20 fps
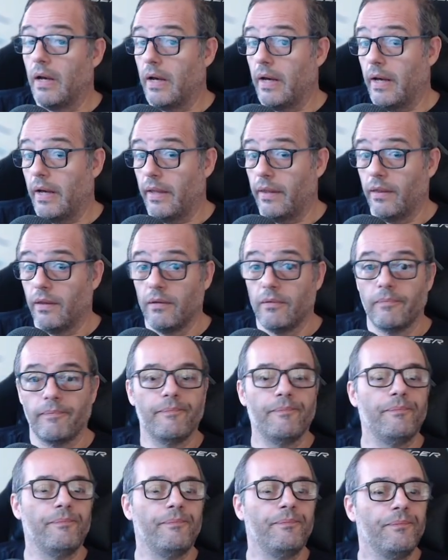add.
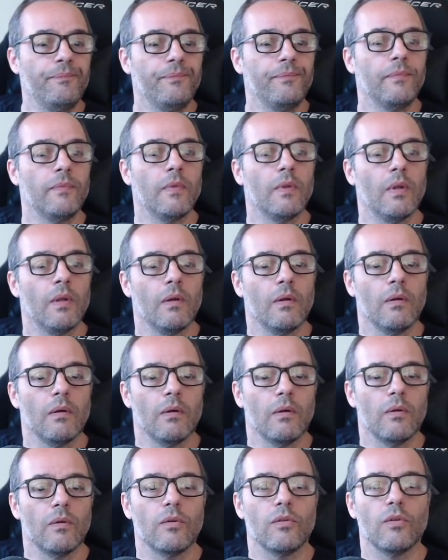
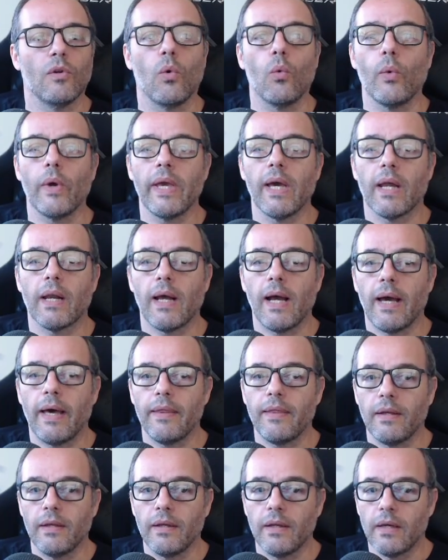So we are
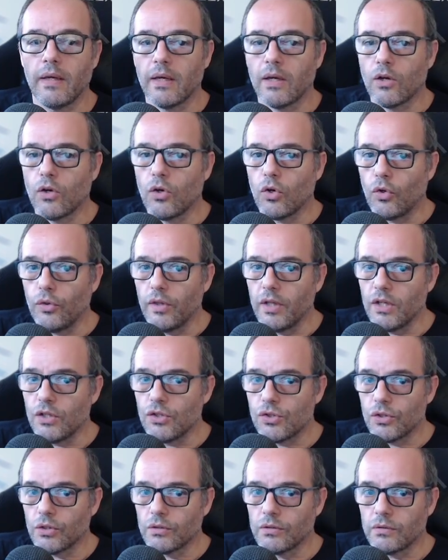adding a
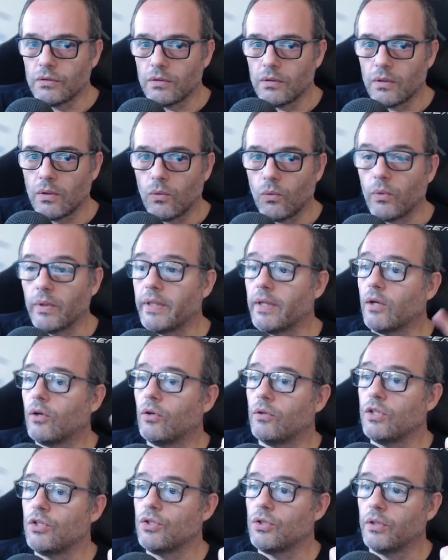condition. When the
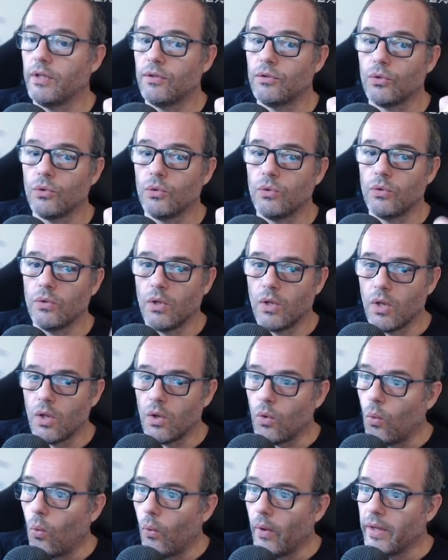condition is true,
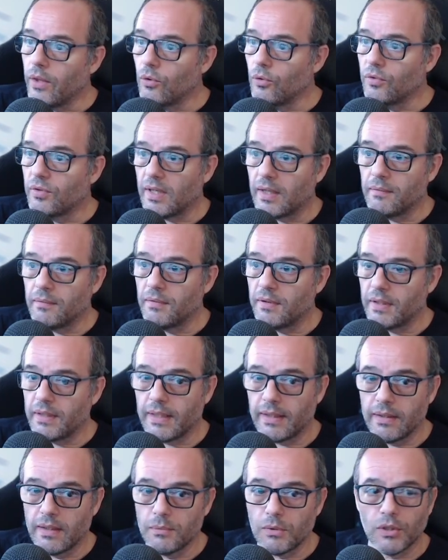we do something
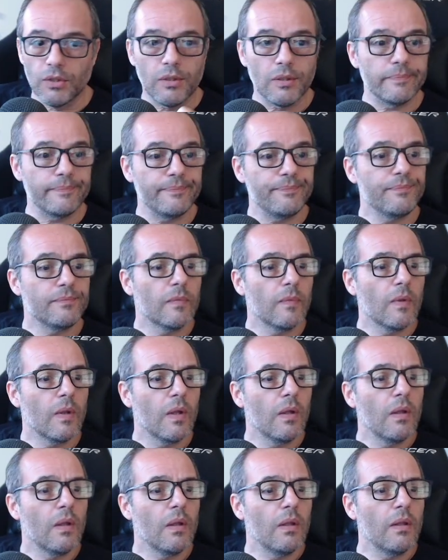at the bottom.
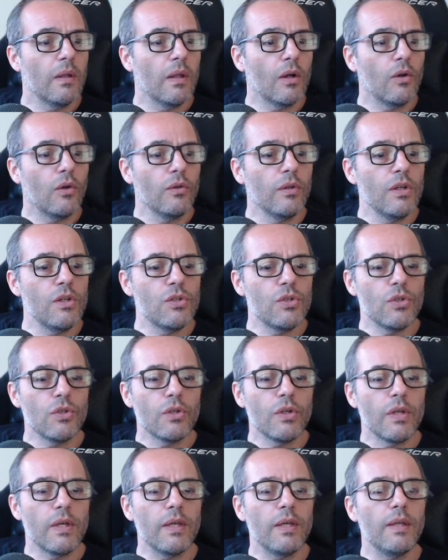The
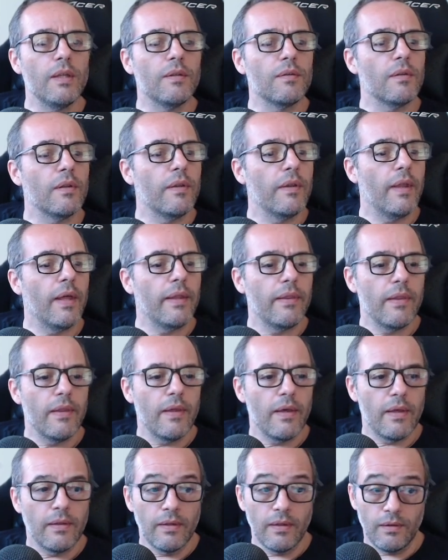condition is that
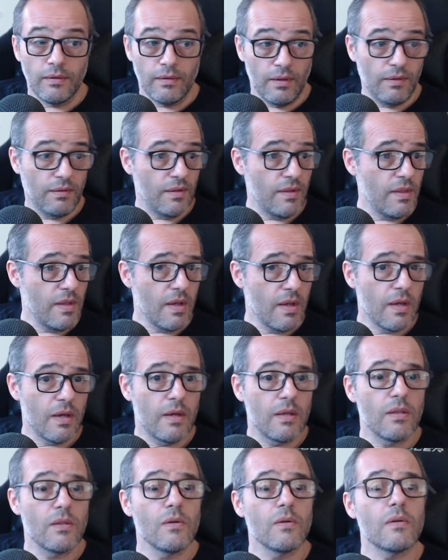this
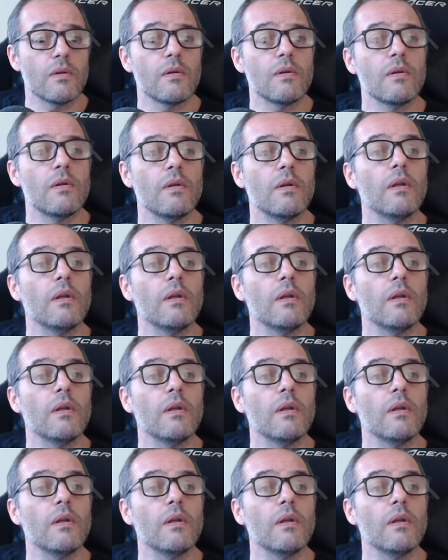indicator